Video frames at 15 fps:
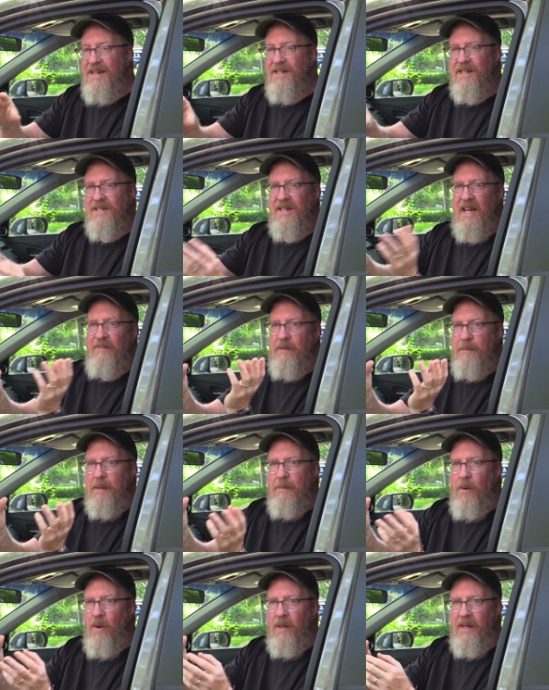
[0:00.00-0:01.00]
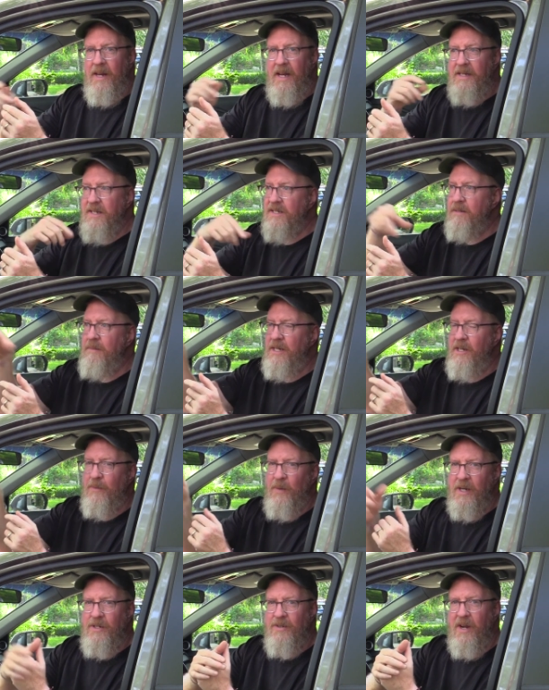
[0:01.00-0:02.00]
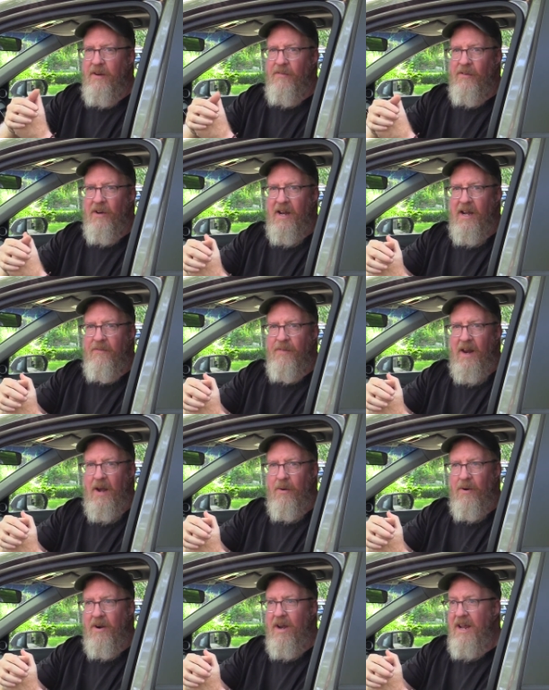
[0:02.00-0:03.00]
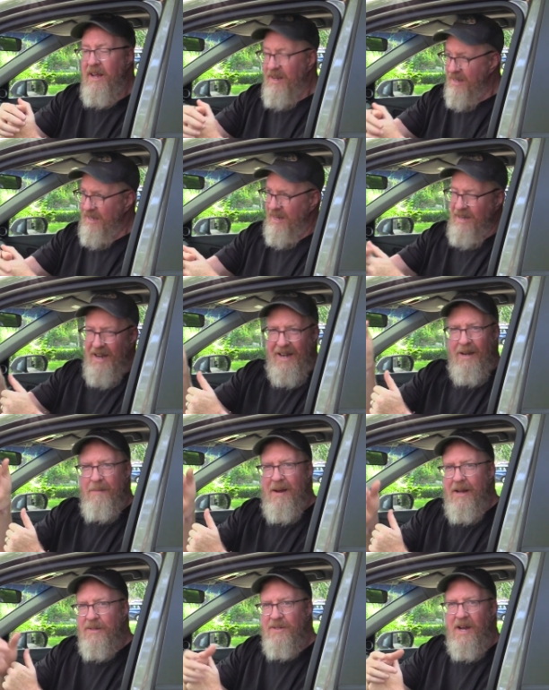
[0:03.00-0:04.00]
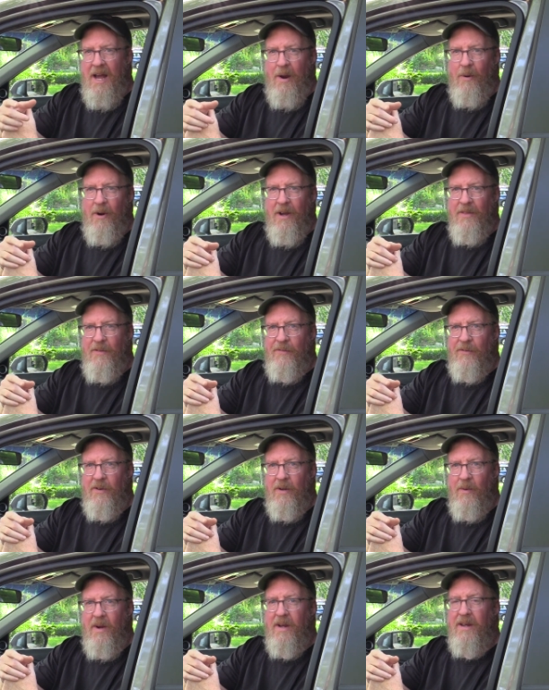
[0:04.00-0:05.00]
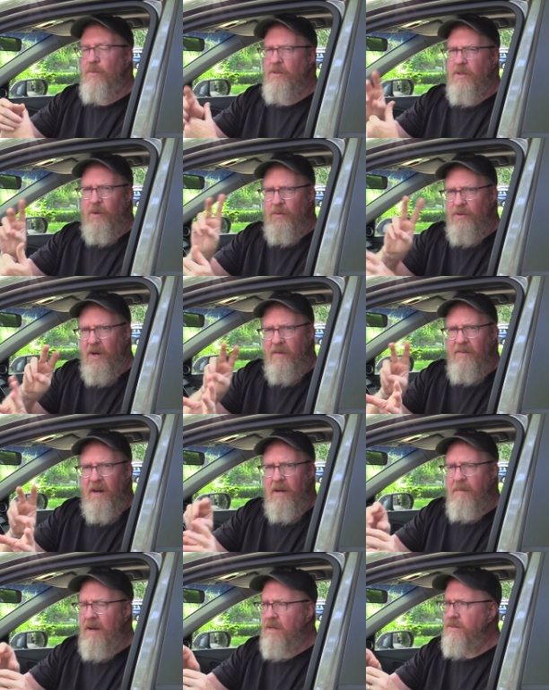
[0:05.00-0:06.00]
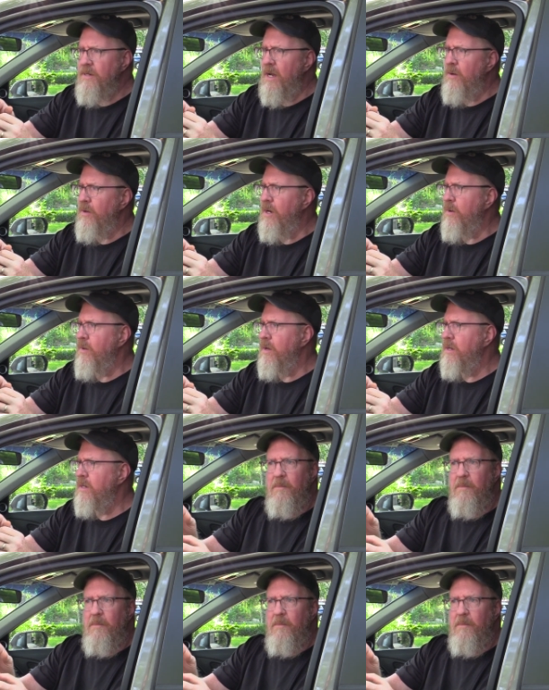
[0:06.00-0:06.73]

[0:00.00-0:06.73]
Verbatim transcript: Doesn't have to be boiling hot. Doesn't mean you want to drive for a half an hour at 90 miles an hour on the freeway. Don't drive 90 miles an hour anyway.